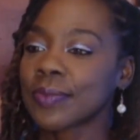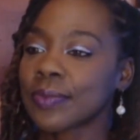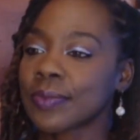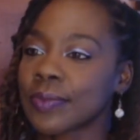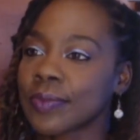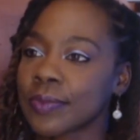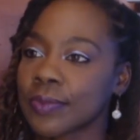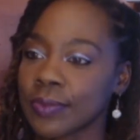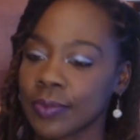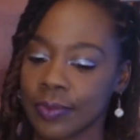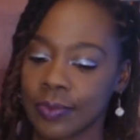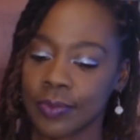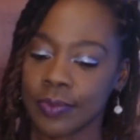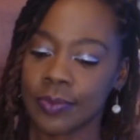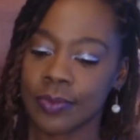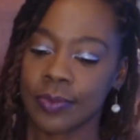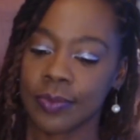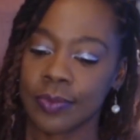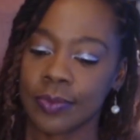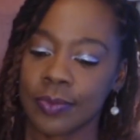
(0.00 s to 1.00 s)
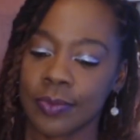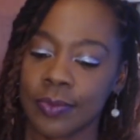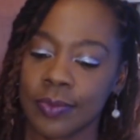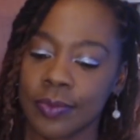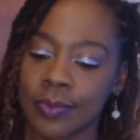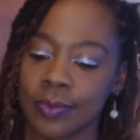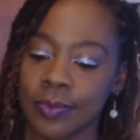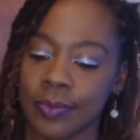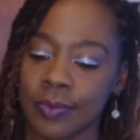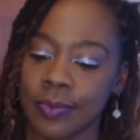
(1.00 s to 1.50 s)

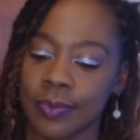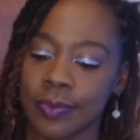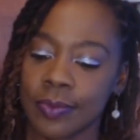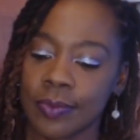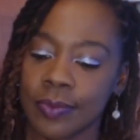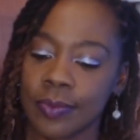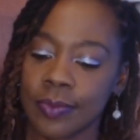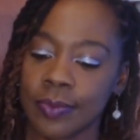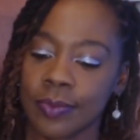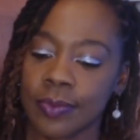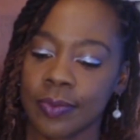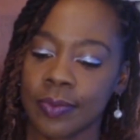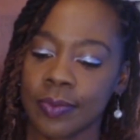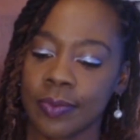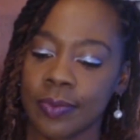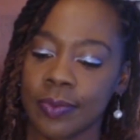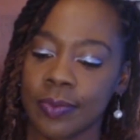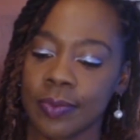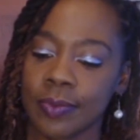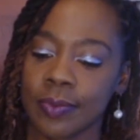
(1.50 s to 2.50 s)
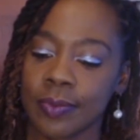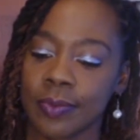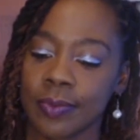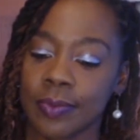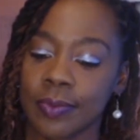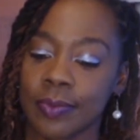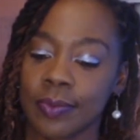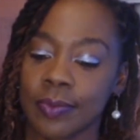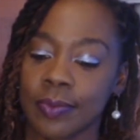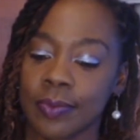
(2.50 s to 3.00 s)

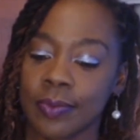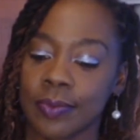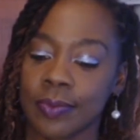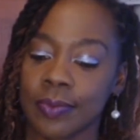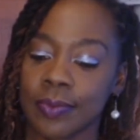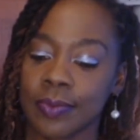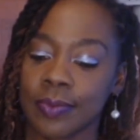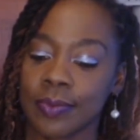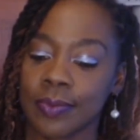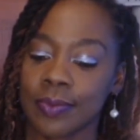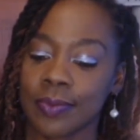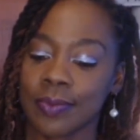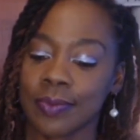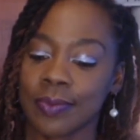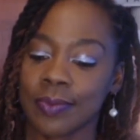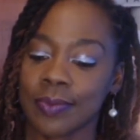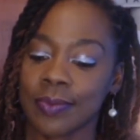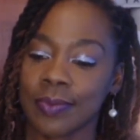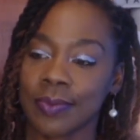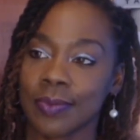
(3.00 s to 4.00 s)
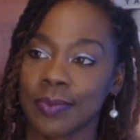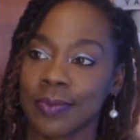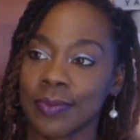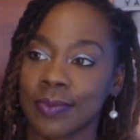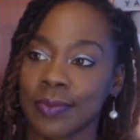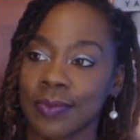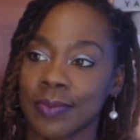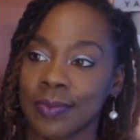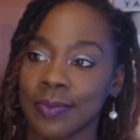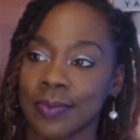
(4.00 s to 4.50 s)

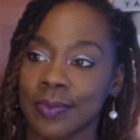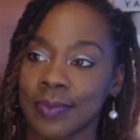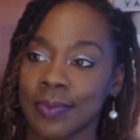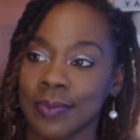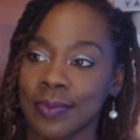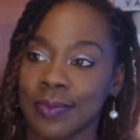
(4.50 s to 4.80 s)
The person shown says nothing.